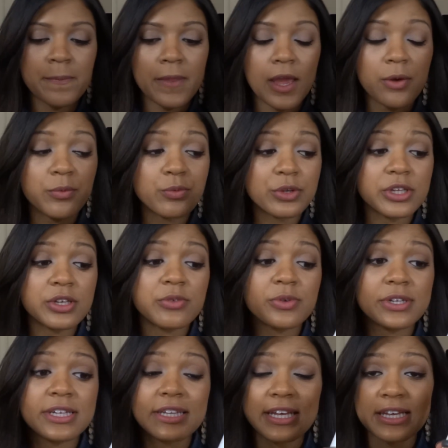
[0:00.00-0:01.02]
I really,
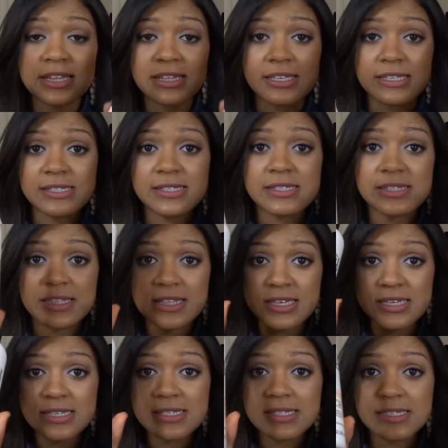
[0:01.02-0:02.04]
really like this.
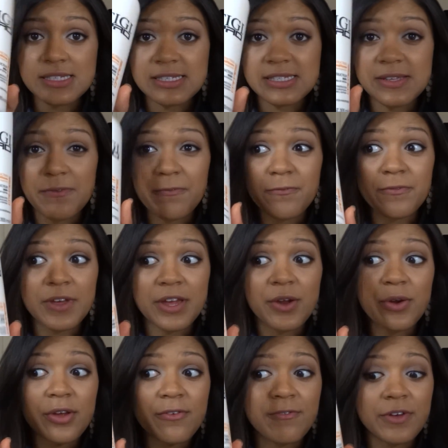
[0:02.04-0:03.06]
This is a
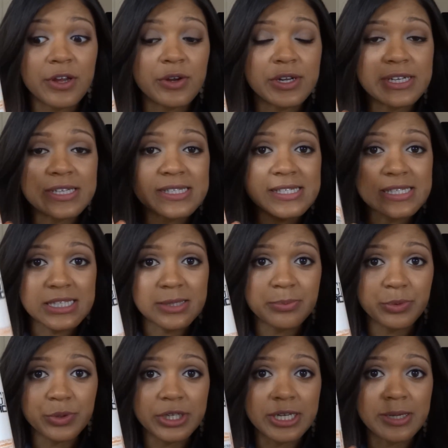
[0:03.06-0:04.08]
very, very
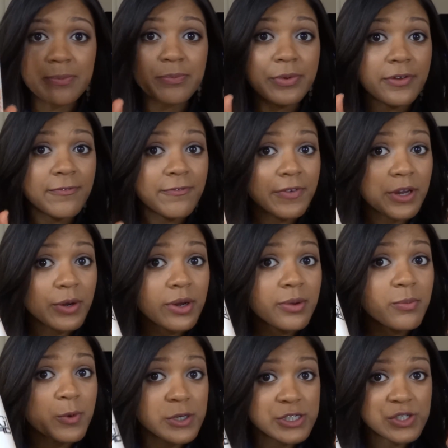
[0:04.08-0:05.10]
slippery but very
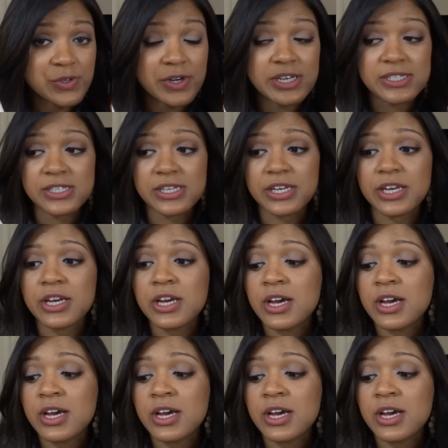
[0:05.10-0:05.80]
moisturizing